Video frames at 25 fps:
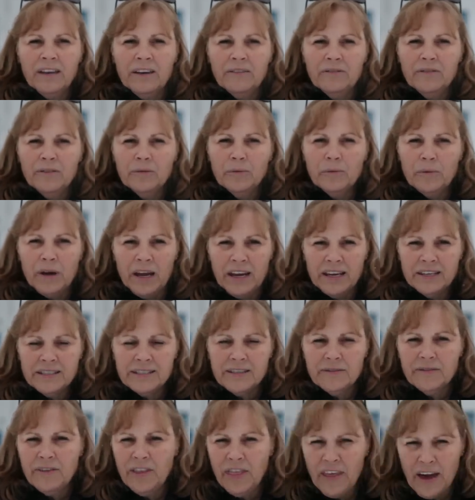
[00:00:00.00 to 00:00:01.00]
of the
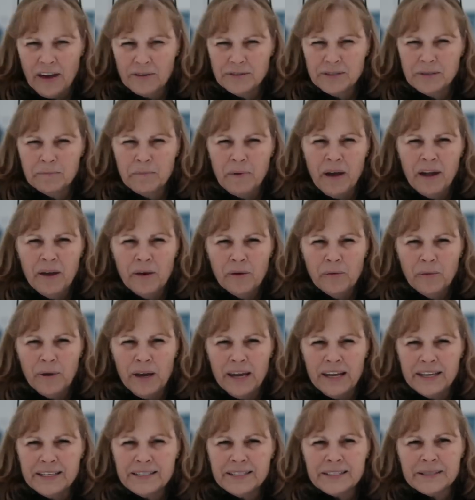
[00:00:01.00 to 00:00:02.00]
race, of a 1,000-mile
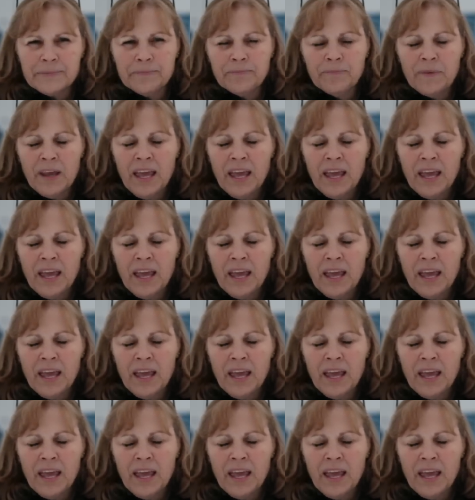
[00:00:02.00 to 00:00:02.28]
race.